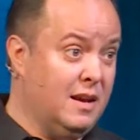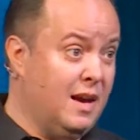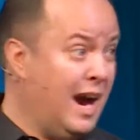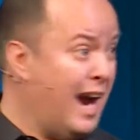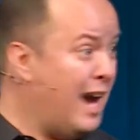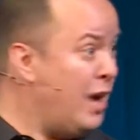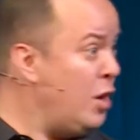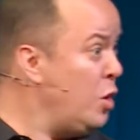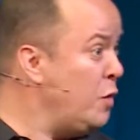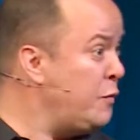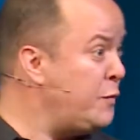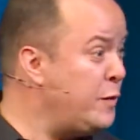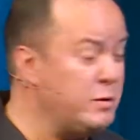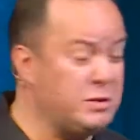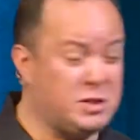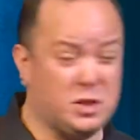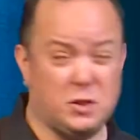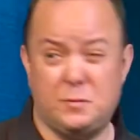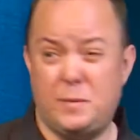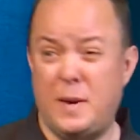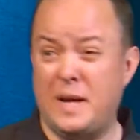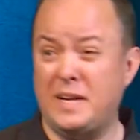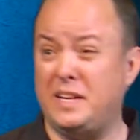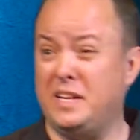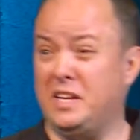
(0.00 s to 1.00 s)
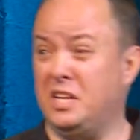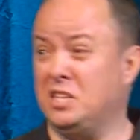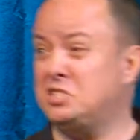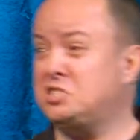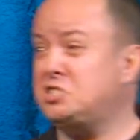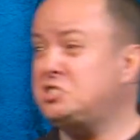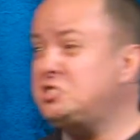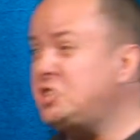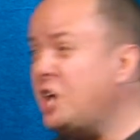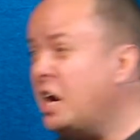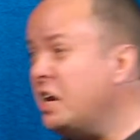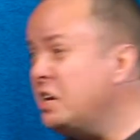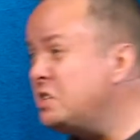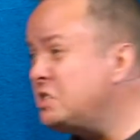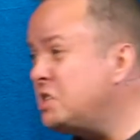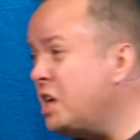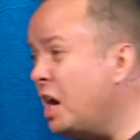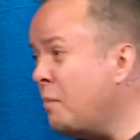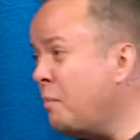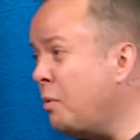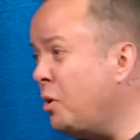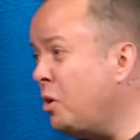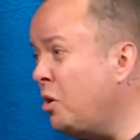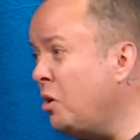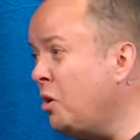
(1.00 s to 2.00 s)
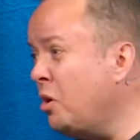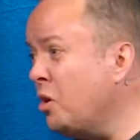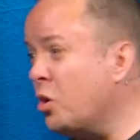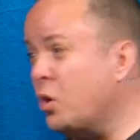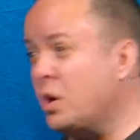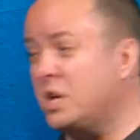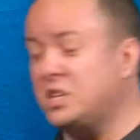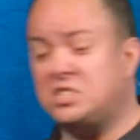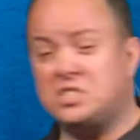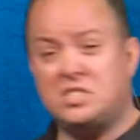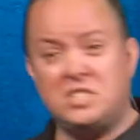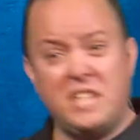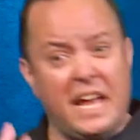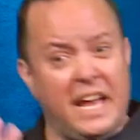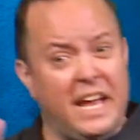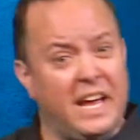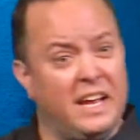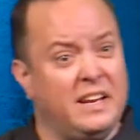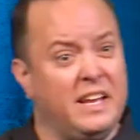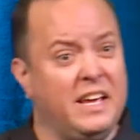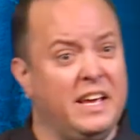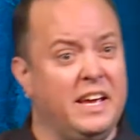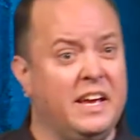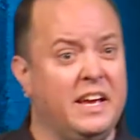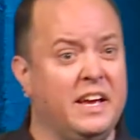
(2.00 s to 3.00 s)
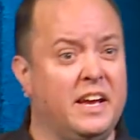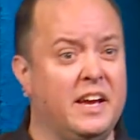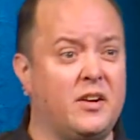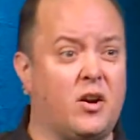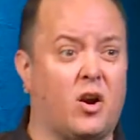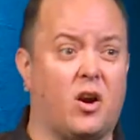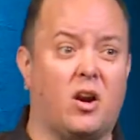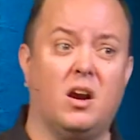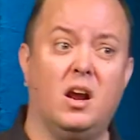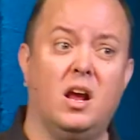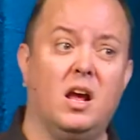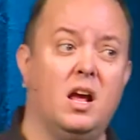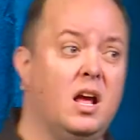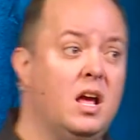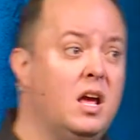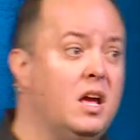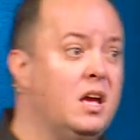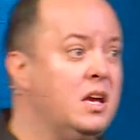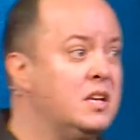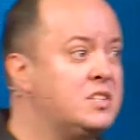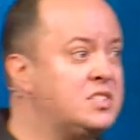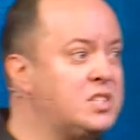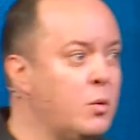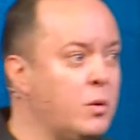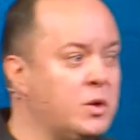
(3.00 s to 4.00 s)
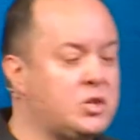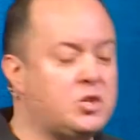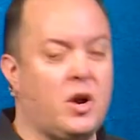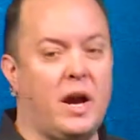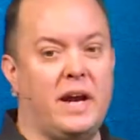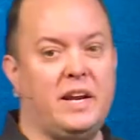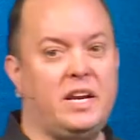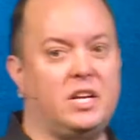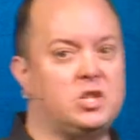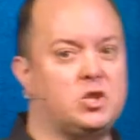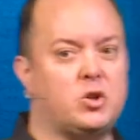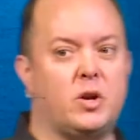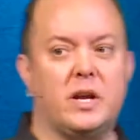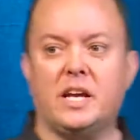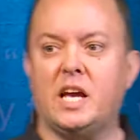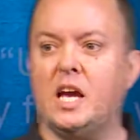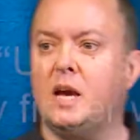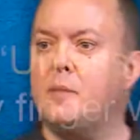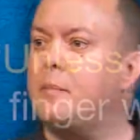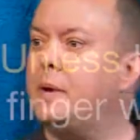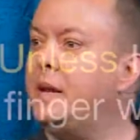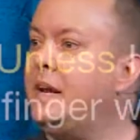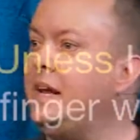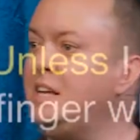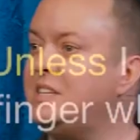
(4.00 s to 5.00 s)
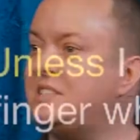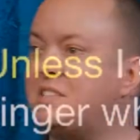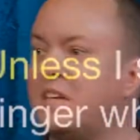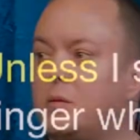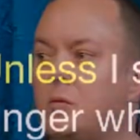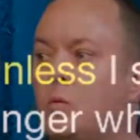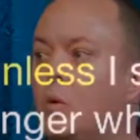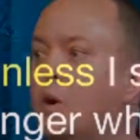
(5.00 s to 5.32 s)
I don't know if he was expecting a stunt double or a stand-in or someone trying to trick him, but he said,